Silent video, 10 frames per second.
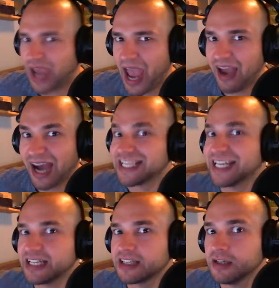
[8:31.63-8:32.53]
okay? I
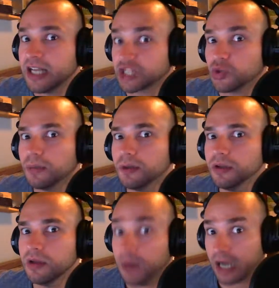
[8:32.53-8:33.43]
did it. It's
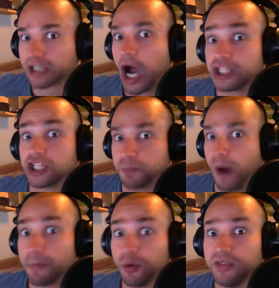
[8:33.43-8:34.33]
doable. I
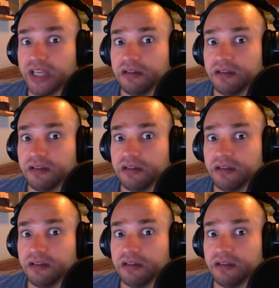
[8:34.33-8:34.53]
proved